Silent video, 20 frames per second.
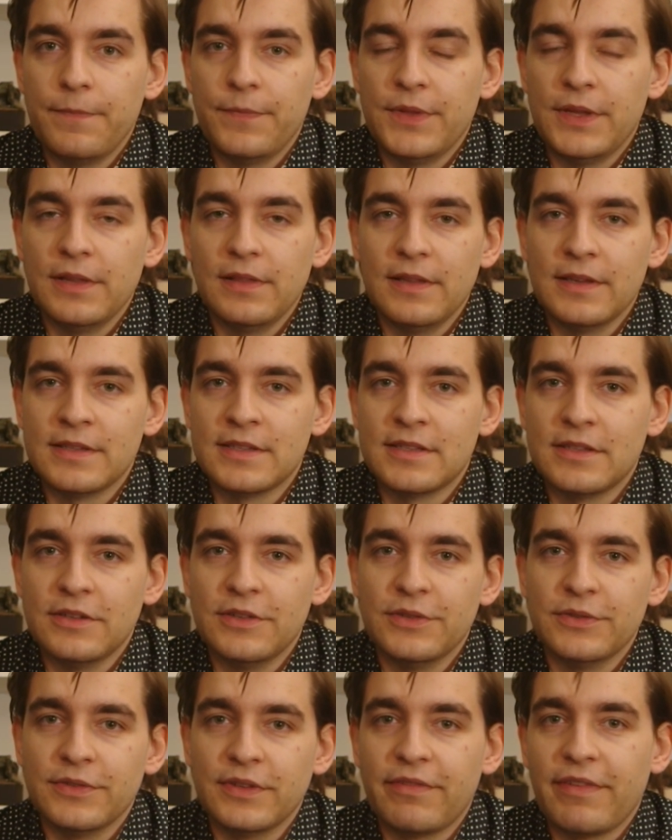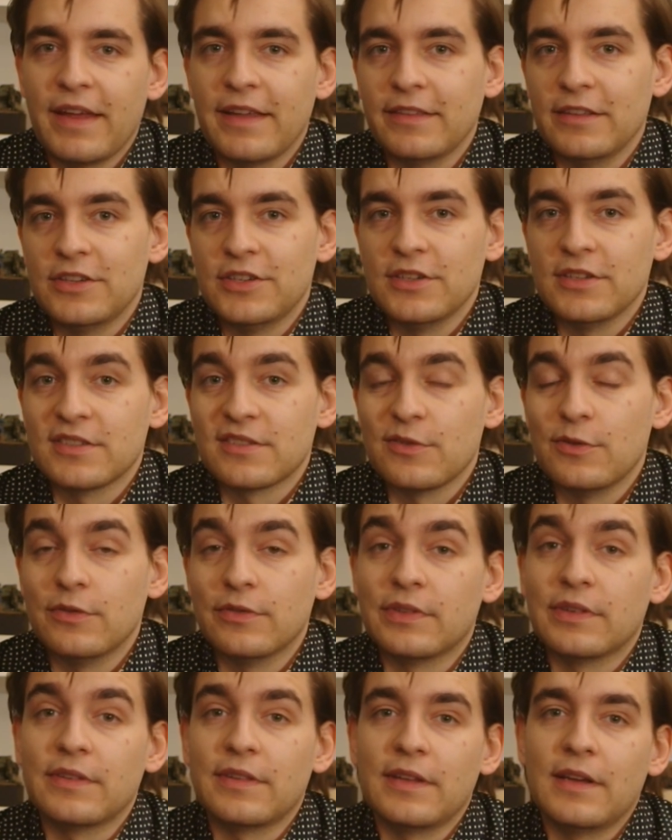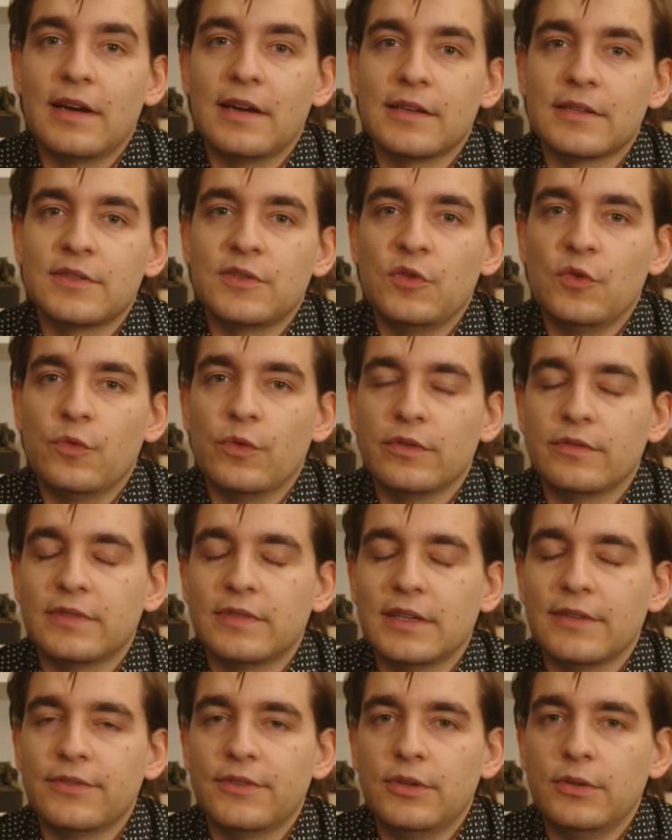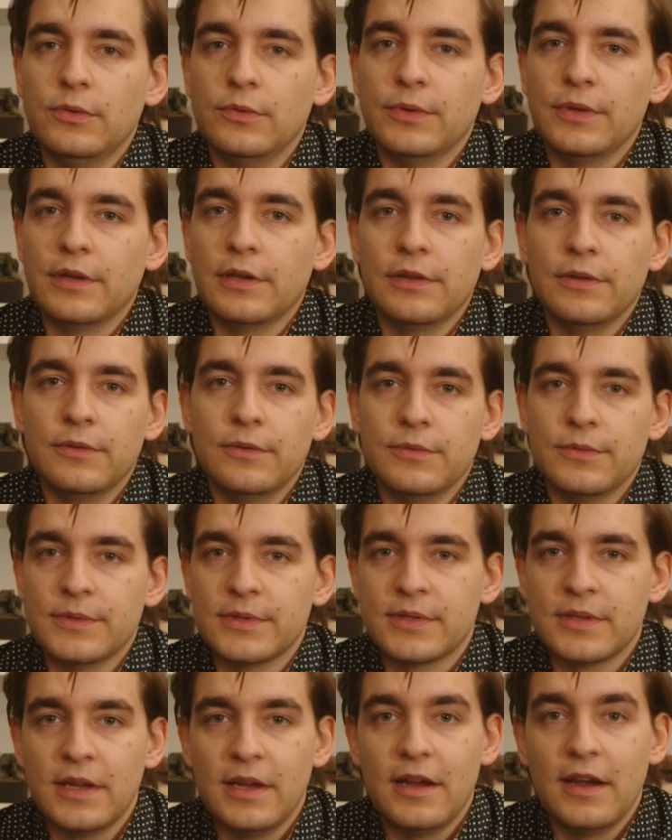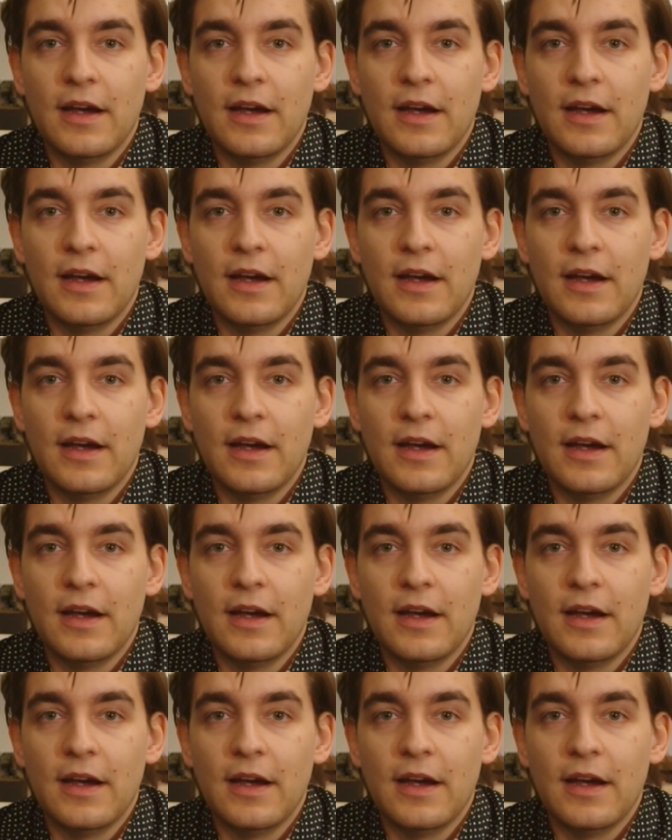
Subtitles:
The list of advantages over the ISU-152 includes